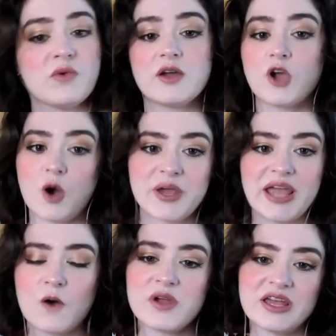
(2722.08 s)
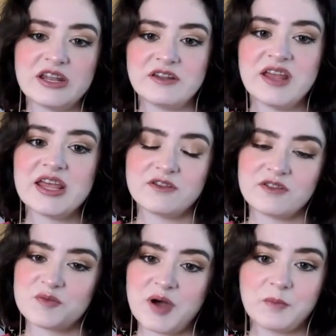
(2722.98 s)
going out in
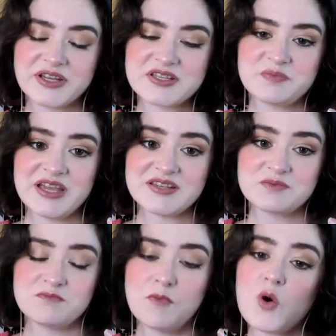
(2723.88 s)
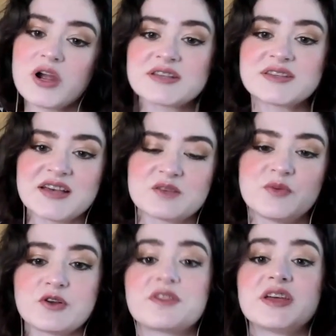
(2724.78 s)
the public space more accessible,
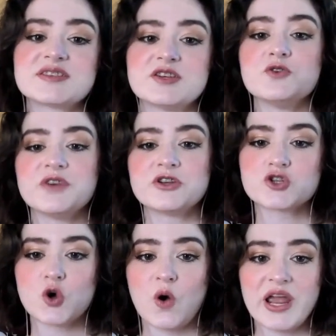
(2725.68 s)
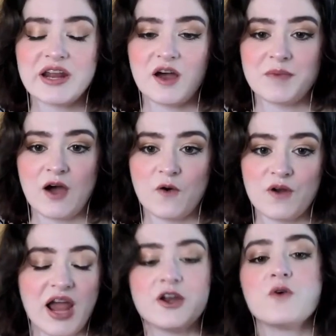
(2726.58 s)
or things that you've enjoyed about,
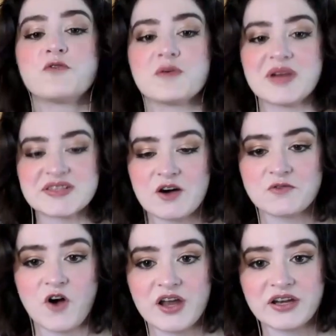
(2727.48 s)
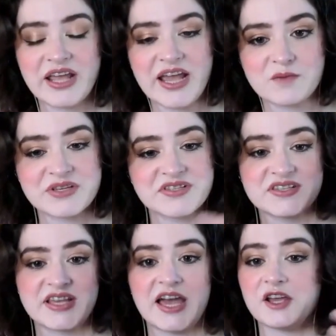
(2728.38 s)
I know for myself on
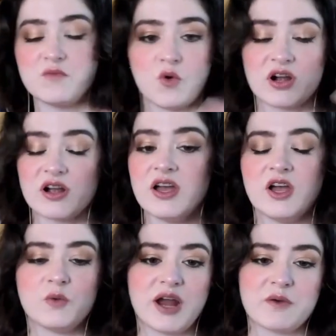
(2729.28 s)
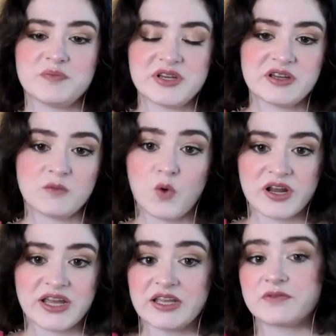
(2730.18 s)
campuses, getting more, when I would be
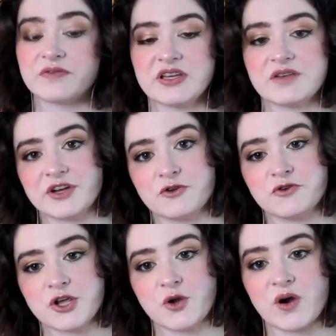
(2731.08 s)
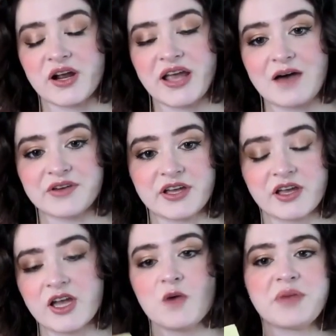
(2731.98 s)
working, if even in New York, having
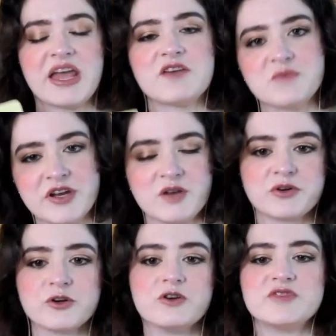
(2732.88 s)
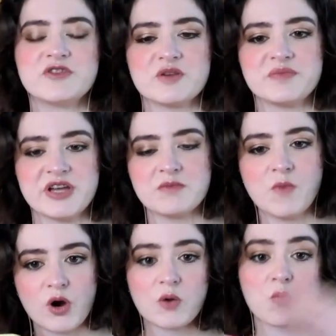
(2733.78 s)
pavement improved and there being
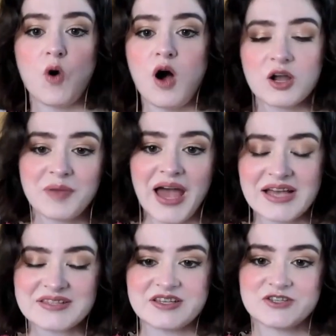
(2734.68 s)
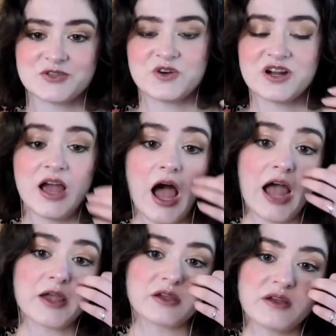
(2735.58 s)
more walk passes, or
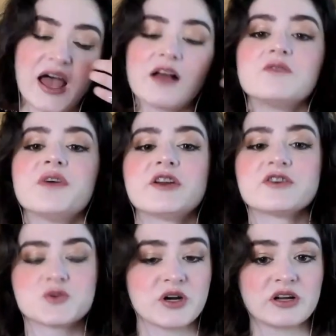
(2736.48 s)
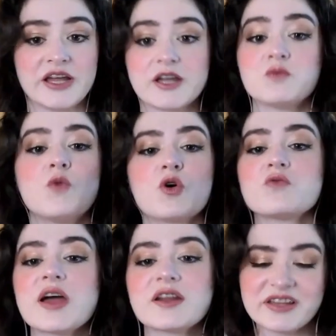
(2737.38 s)
I elevators were like more
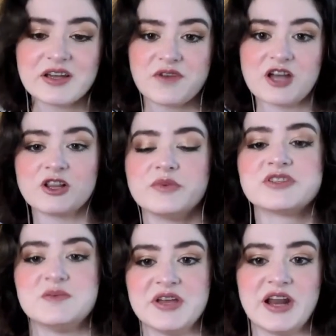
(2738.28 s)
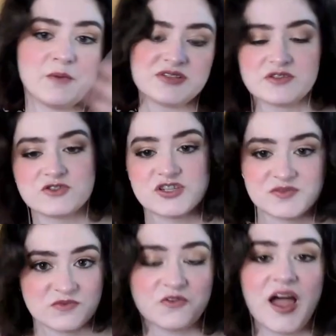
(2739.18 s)
readily available to me and I wasn't just
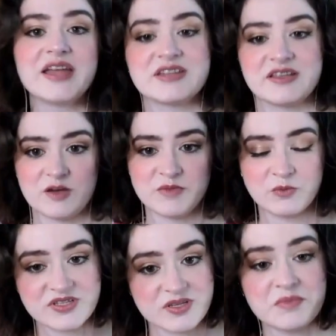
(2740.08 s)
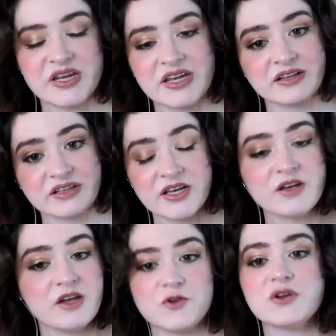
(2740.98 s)
finding them. It was immediate.
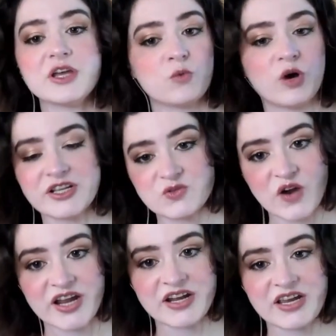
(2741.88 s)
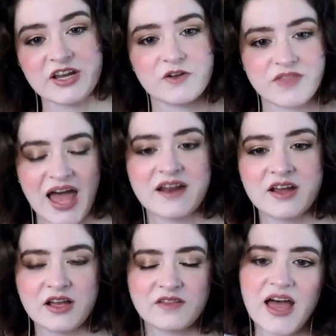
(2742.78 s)
If you need one, it's right here. That
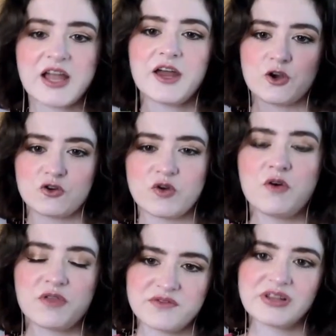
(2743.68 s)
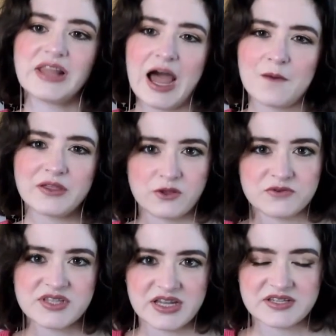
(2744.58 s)
kind of growth of allowing those
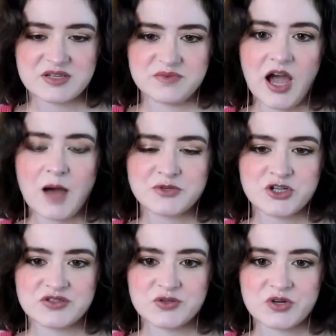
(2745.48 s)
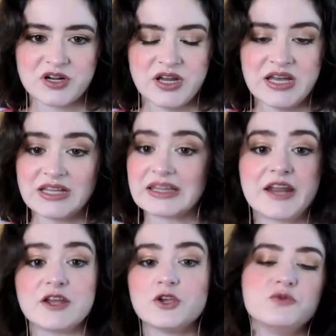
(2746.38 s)
things to be options, or
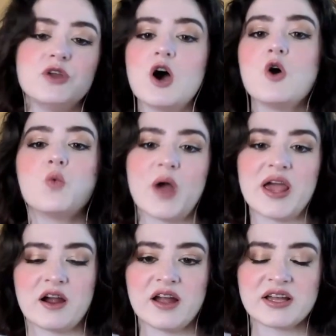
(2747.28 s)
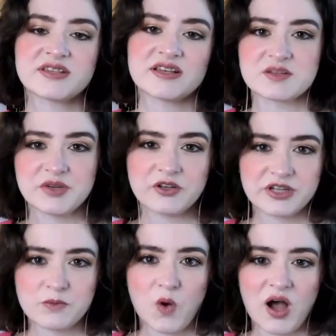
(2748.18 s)
letting you know where
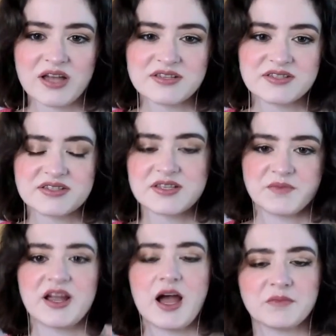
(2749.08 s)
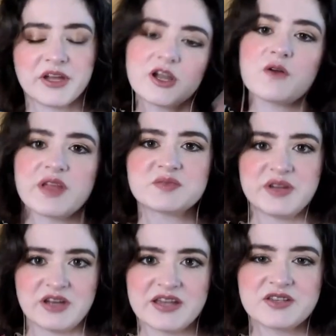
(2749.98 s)
accessibility was, is something I'm like, oh, that's
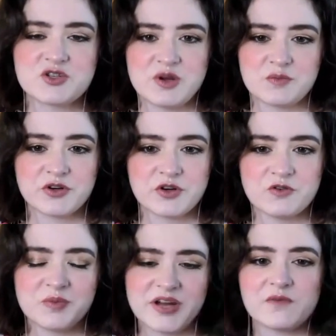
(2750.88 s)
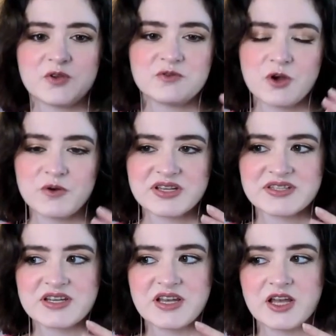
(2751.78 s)
been nice to improve. But have you
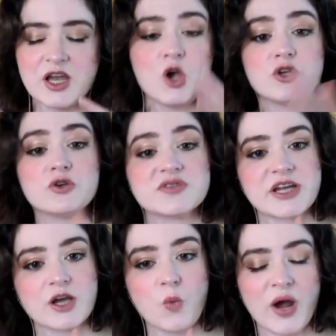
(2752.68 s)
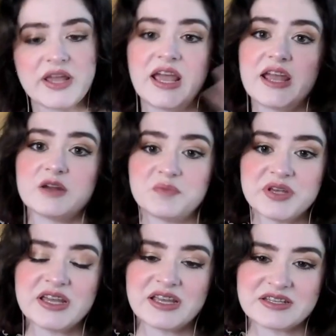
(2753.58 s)
noticed, using a white cane and
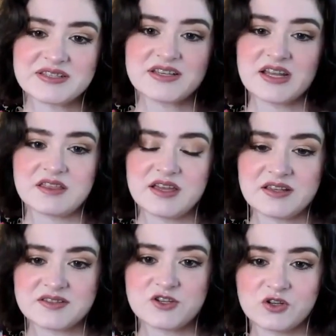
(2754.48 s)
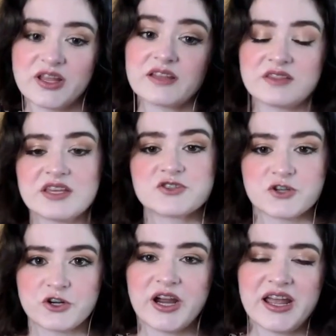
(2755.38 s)
being in a city, things that you're like, these are
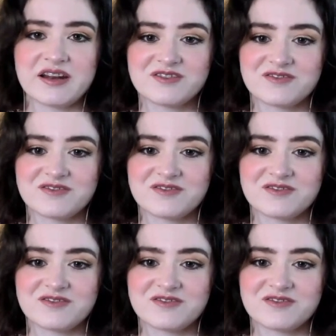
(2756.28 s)
great,